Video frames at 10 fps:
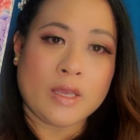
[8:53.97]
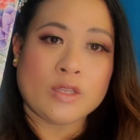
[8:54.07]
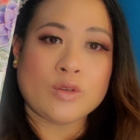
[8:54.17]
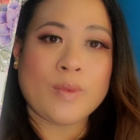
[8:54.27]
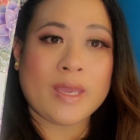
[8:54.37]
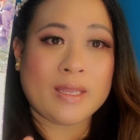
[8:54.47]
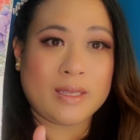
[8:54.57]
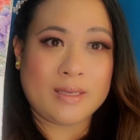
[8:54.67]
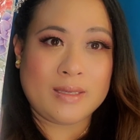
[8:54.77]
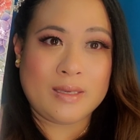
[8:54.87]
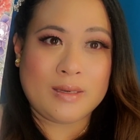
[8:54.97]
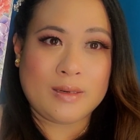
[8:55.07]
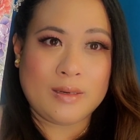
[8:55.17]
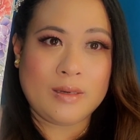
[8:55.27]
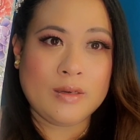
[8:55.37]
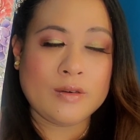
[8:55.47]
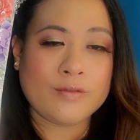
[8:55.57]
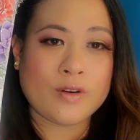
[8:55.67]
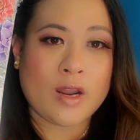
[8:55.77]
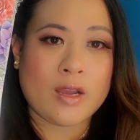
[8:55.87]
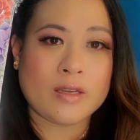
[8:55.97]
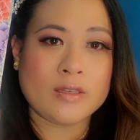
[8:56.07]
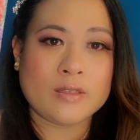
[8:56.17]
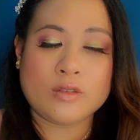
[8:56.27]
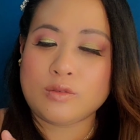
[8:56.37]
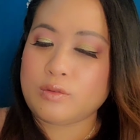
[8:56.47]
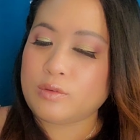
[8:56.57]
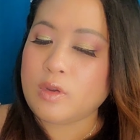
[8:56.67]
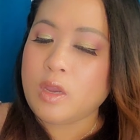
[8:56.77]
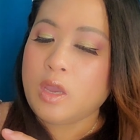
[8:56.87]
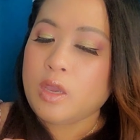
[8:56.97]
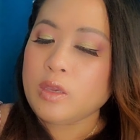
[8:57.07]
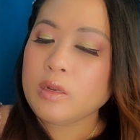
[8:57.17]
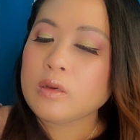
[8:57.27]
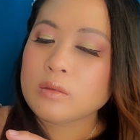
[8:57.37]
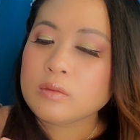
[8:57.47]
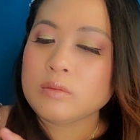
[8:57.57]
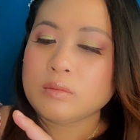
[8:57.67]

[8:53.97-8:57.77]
to make it easier for us to, know